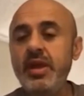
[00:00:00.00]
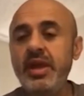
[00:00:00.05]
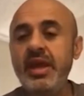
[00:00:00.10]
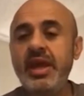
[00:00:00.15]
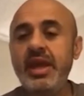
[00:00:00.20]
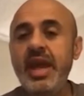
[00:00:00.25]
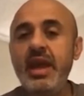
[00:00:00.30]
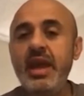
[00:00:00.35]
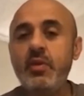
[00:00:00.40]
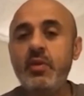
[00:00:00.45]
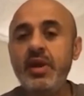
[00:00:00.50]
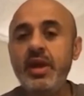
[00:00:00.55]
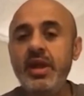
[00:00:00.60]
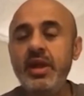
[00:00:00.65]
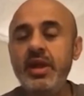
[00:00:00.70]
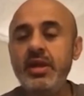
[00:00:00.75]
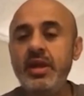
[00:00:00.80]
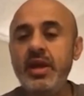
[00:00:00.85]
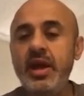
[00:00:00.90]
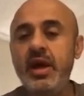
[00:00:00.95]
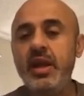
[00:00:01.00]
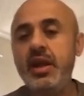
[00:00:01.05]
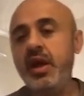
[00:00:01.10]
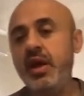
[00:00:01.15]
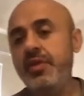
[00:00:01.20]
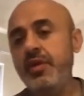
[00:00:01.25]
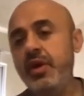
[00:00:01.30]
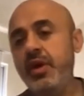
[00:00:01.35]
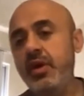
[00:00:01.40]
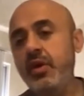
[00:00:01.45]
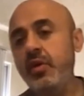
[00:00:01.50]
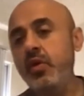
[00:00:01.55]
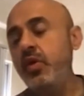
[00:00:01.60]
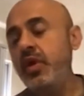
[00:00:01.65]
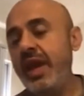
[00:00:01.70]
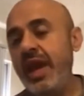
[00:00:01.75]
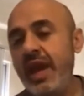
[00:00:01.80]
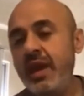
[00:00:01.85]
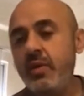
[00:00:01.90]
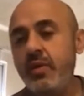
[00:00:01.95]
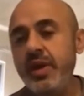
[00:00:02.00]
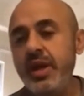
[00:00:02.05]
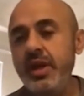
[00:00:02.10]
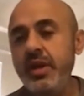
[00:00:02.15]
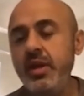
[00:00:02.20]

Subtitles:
he can't read it. Another who can't read.